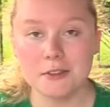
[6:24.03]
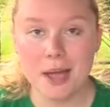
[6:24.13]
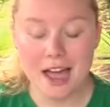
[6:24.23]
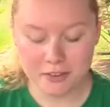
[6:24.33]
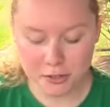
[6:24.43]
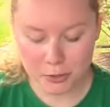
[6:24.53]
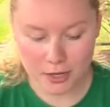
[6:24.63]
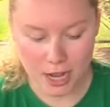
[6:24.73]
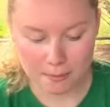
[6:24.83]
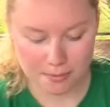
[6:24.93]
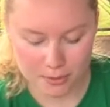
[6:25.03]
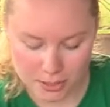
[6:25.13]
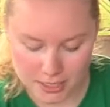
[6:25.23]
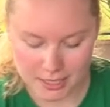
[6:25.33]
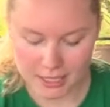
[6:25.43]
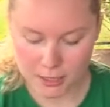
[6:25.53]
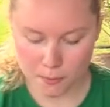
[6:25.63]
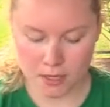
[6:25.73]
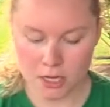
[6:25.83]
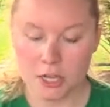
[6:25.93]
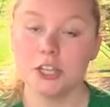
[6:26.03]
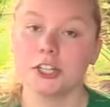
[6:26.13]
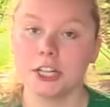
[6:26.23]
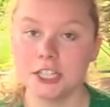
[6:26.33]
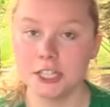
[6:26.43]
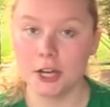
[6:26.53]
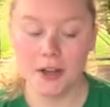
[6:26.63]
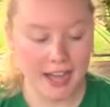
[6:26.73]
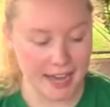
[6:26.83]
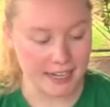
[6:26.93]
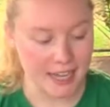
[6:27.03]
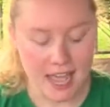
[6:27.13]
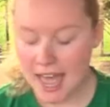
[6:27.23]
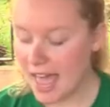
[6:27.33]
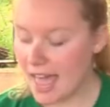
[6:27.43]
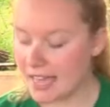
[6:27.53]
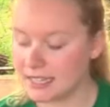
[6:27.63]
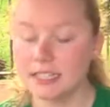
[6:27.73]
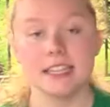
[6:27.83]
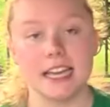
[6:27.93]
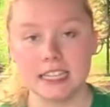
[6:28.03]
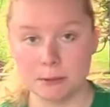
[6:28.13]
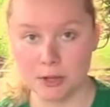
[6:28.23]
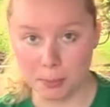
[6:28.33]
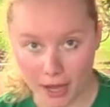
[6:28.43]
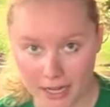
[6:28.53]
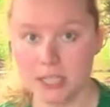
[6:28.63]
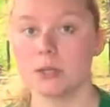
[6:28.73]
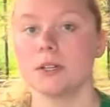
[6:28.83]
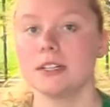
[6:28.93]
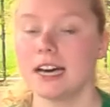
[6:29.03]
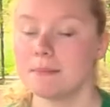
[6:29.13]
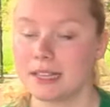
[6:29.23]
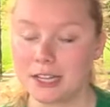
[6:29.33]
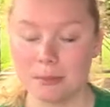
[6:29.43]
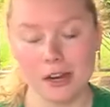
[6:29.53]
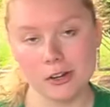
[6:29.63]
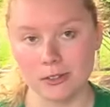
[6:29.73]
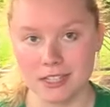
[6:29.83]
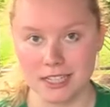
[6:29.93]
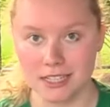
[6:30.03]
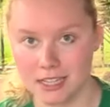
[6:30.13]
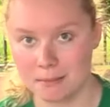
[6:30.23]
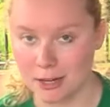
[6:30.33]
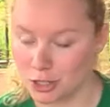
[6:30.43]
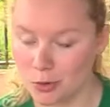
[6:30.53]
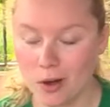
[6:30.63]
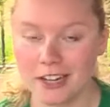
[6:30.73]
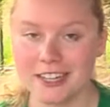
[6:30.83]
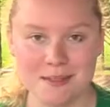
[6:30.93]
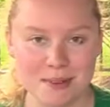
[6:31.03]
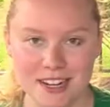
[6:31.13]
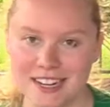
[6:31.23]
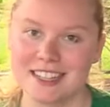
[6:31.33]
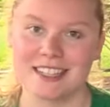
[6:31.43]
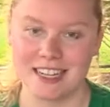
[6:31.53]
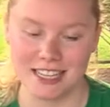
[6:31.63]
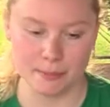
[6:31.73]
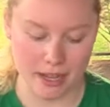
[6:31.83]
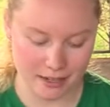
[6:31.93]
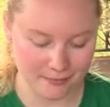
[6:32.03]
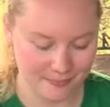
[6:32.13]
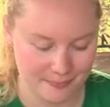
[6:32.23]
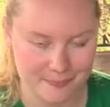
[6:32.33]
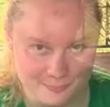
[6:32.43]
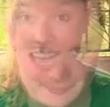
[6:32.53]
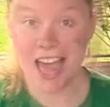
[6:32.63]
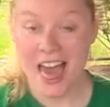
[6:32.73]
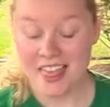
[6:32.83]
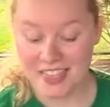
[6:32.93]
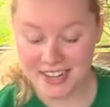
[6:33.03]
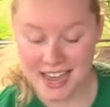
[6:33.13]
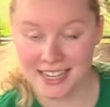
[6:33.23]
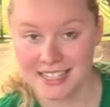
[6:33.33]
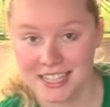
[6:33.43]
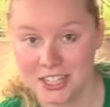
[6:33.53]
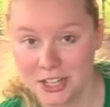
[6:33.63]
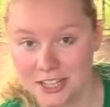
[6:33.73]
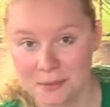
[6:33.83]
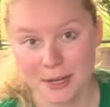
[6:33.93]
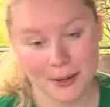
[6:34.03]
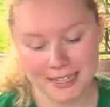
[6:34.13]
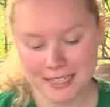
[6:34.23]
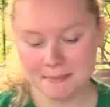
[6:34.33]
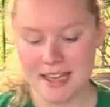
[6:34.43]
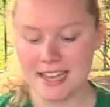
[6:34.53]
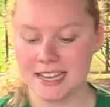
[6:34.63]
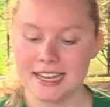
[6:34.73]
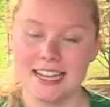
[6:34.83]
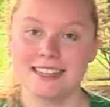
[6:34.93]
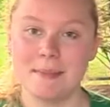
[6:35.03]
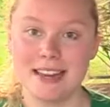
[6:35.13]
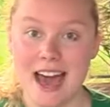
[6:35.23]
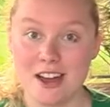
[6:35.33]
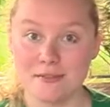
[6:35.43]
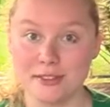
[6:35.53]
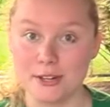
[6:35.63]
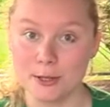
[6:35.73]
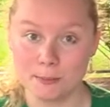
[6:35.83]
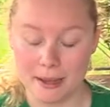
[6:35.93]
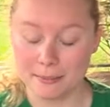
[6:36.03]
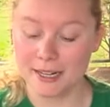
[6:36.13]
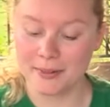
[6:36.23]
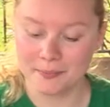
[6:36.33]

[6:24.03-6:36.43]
you have your little cup, just like this one, you're good to go ahead and take some of your potting soil and plant your marigold seeds. And make sure you water it and put it in a sunny spot. The next seed starter we're going to make is made out of newspaper.